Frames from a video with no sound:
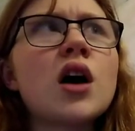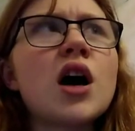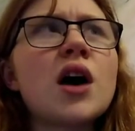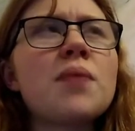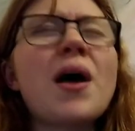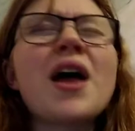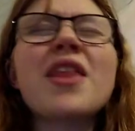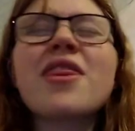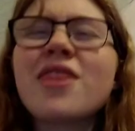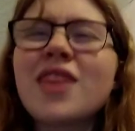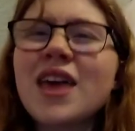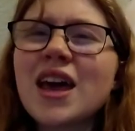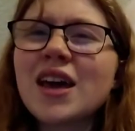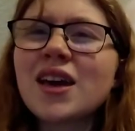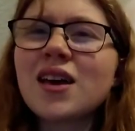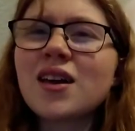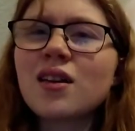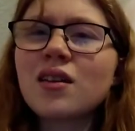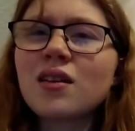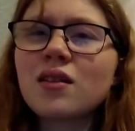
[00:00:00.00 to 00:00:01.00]
I
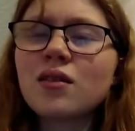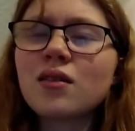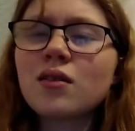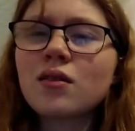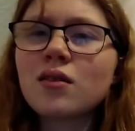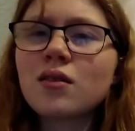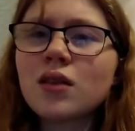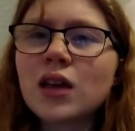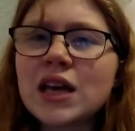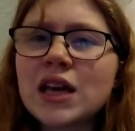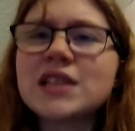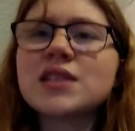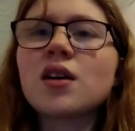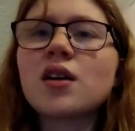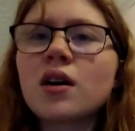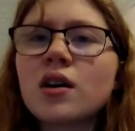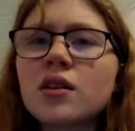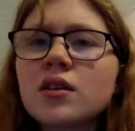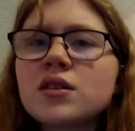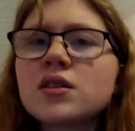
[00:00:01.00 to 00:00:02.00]
think he's
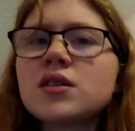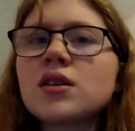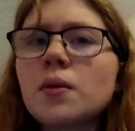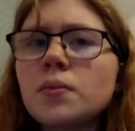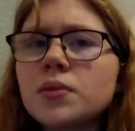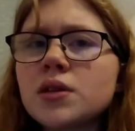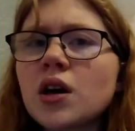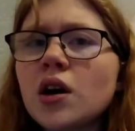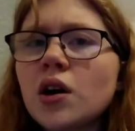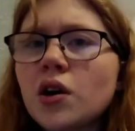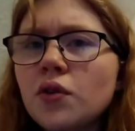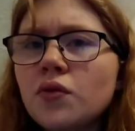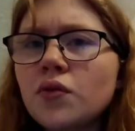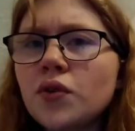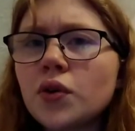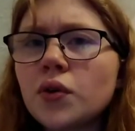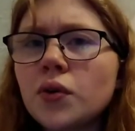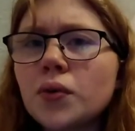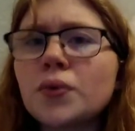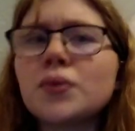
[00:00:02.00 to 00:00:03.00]
either dubbed
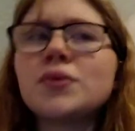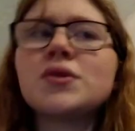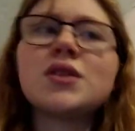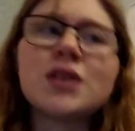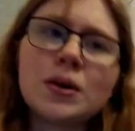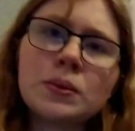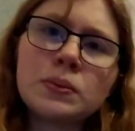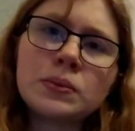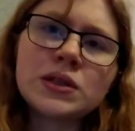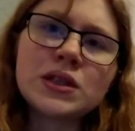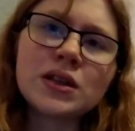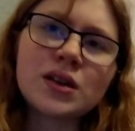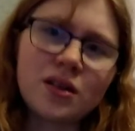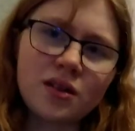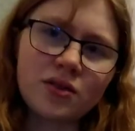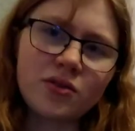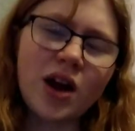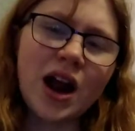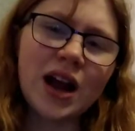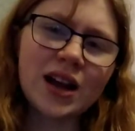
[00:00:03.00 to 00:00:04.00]
over or dubs
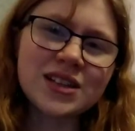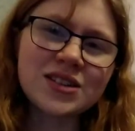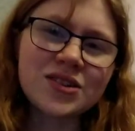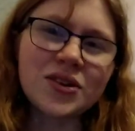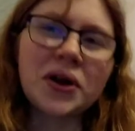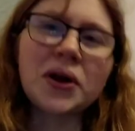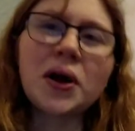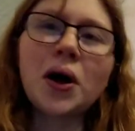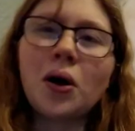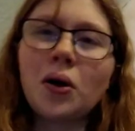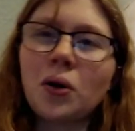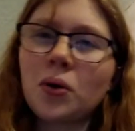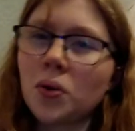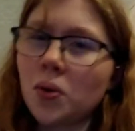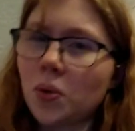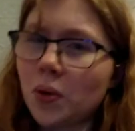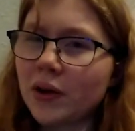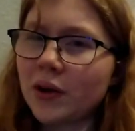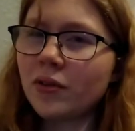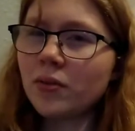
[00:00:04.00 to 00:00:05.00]
another actor, I can't
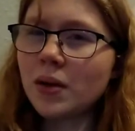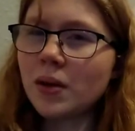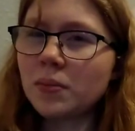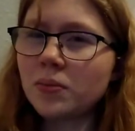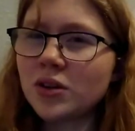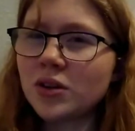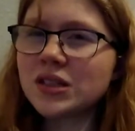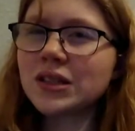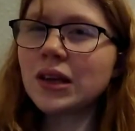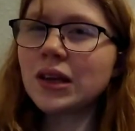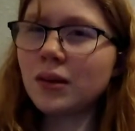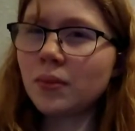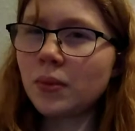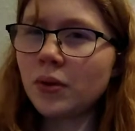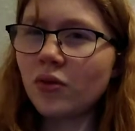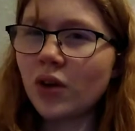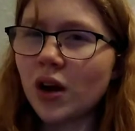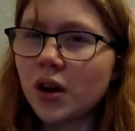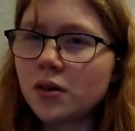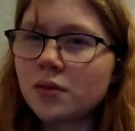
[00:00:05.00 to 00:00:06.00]
quite remember, it's a little
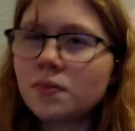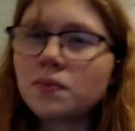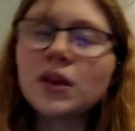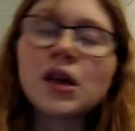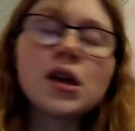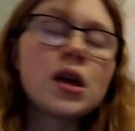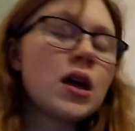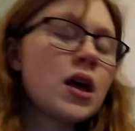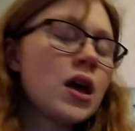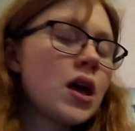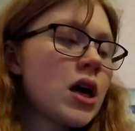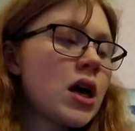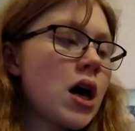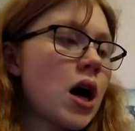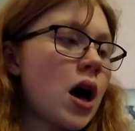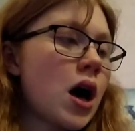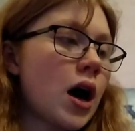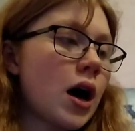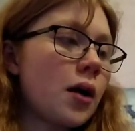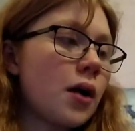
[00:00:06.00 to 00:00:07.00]
bit random.
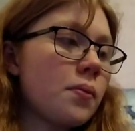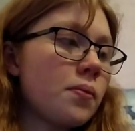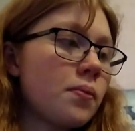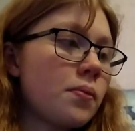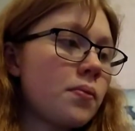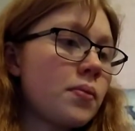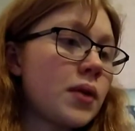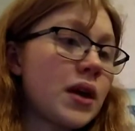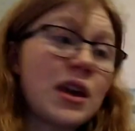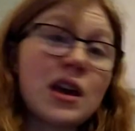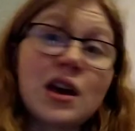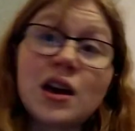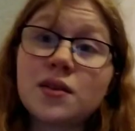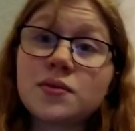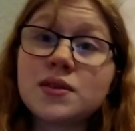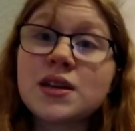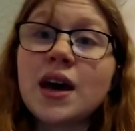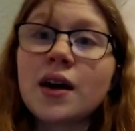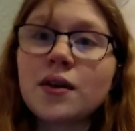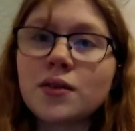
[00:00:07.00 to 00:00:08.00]
But yeah,
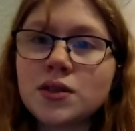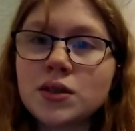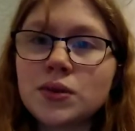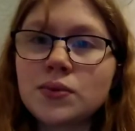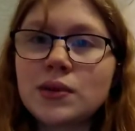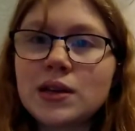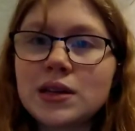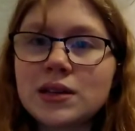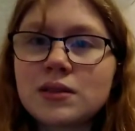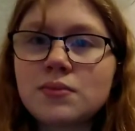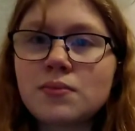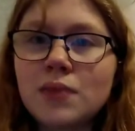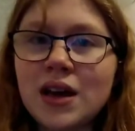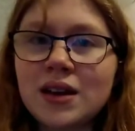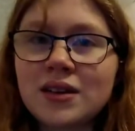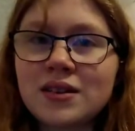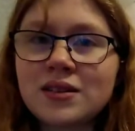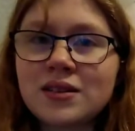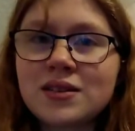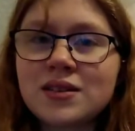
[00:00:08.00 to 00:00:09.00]
Tales That Witness
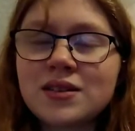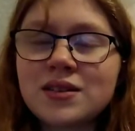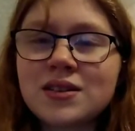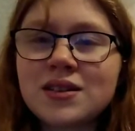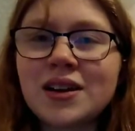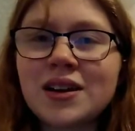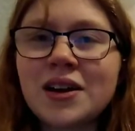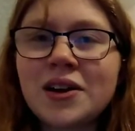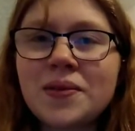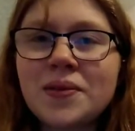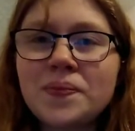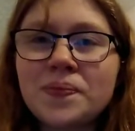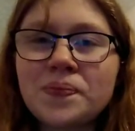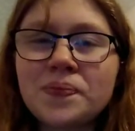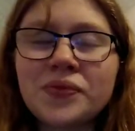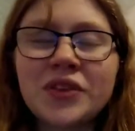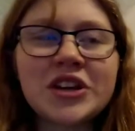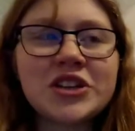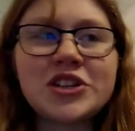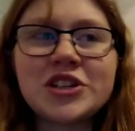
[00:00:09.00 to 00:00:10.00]
Madness.
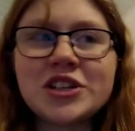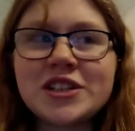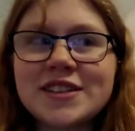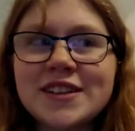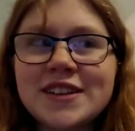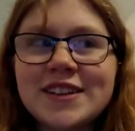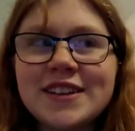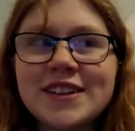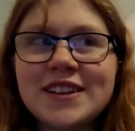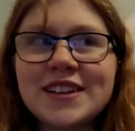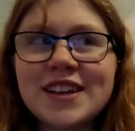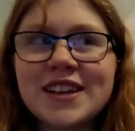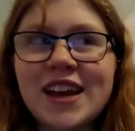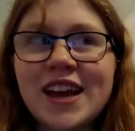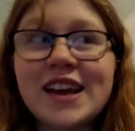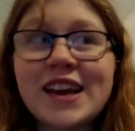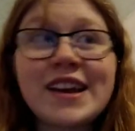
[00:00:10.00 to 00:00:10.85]
She's in a